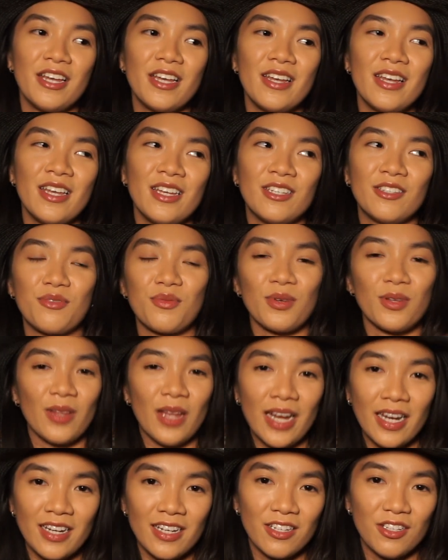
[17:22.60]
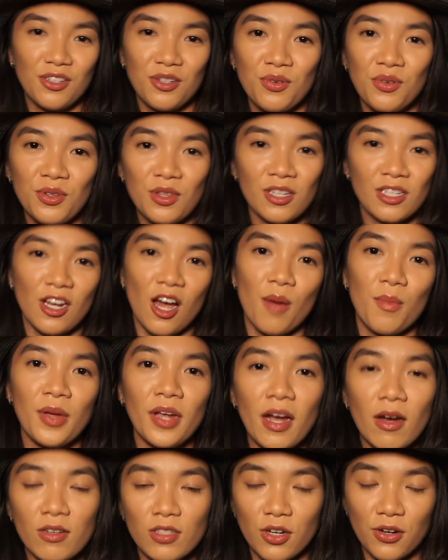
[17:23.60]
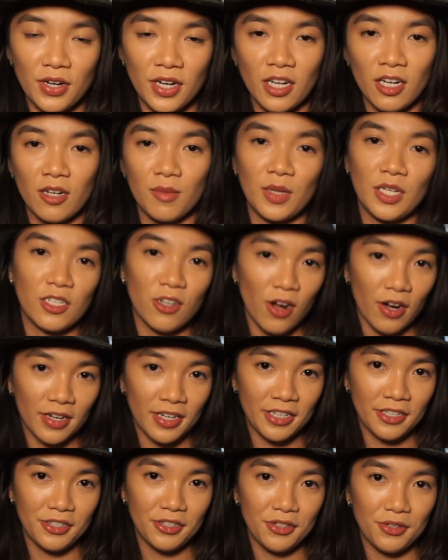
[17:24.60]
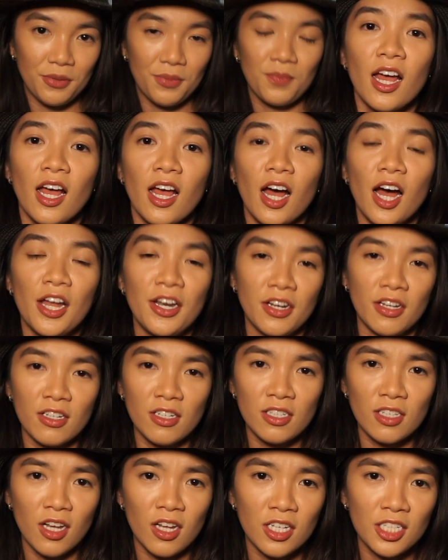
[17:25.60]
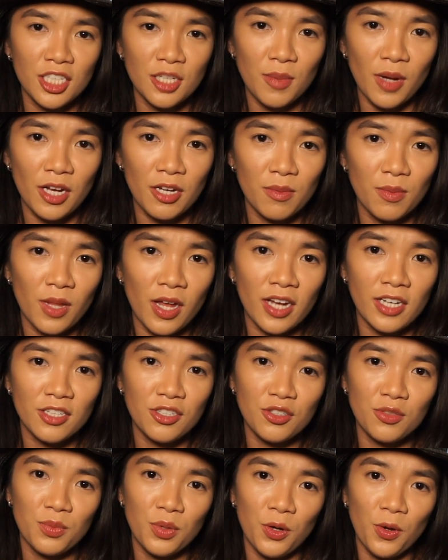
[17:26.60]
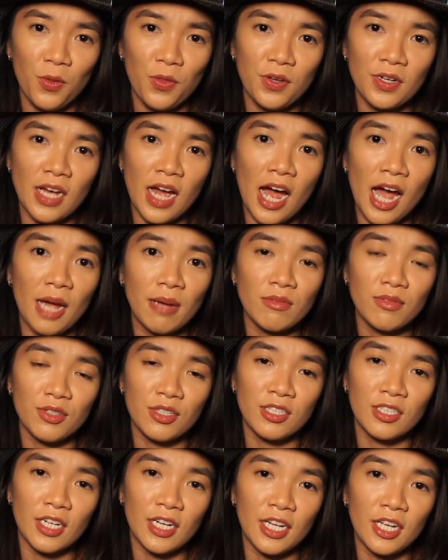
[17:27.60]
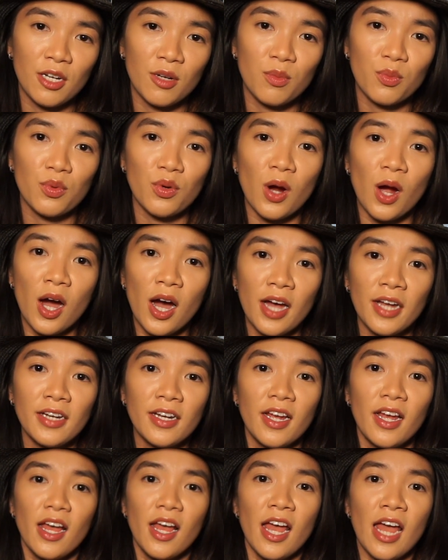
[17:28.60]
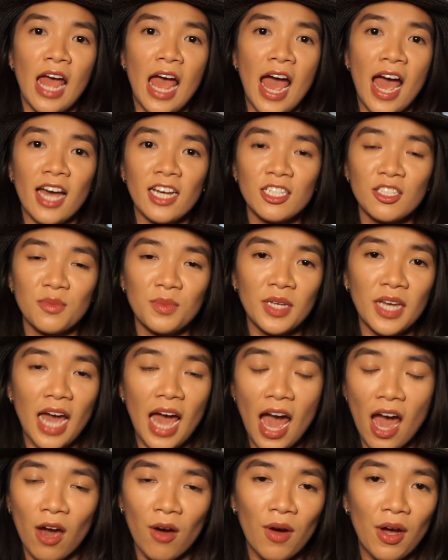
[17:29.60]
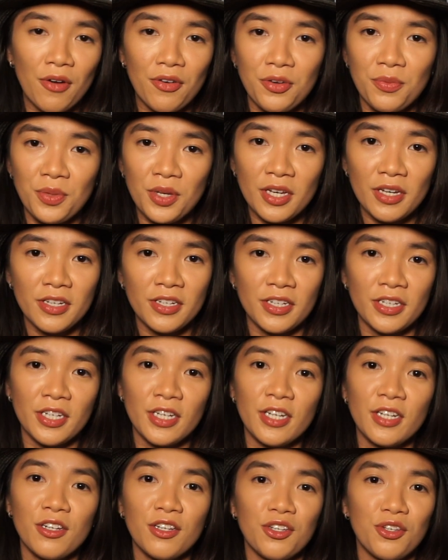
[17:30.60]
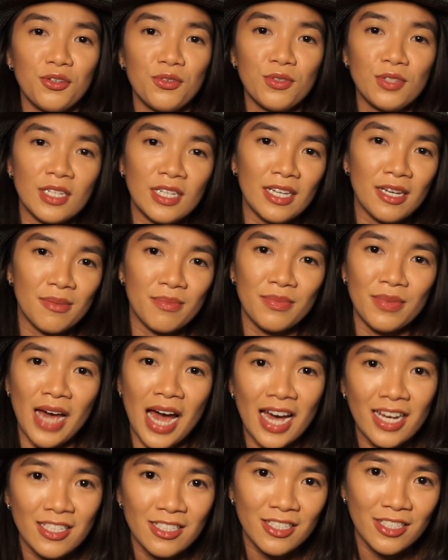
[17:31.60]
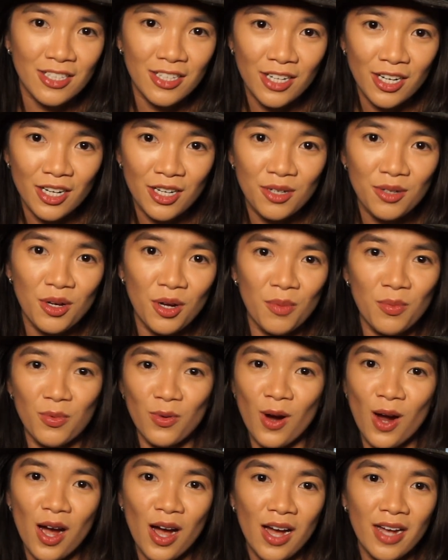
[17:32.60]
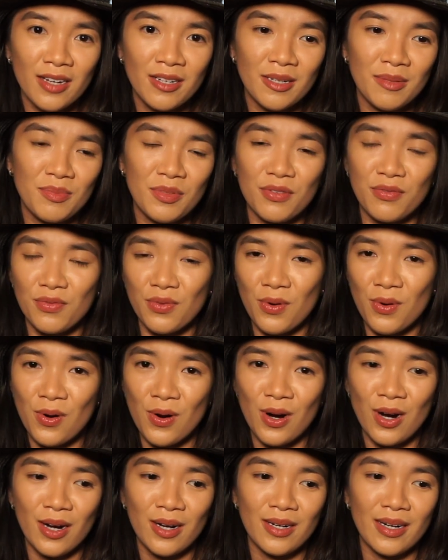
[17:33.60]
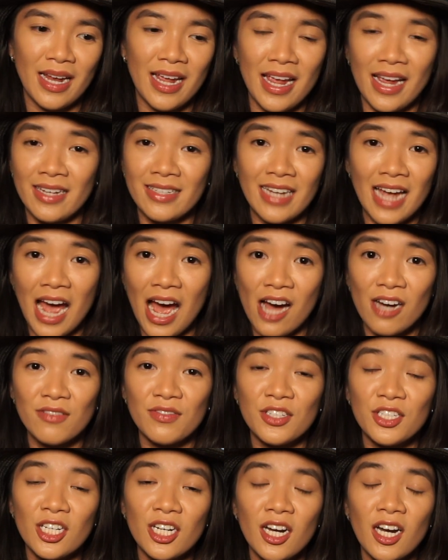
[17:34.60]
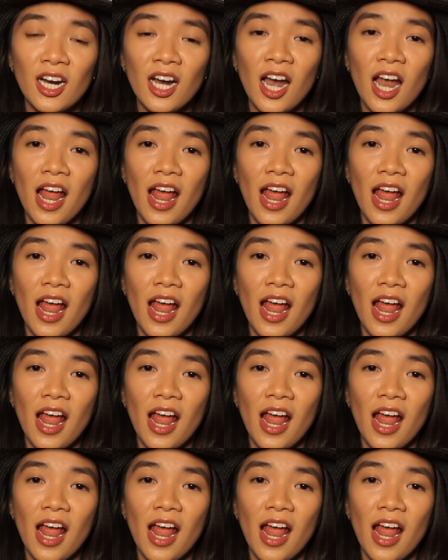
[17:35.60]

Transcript: is related to the topic I was already going to be talking to. Another scholarship I applied to both times for studying abroad asked me how I would be a good UT ambassador abroad before and after.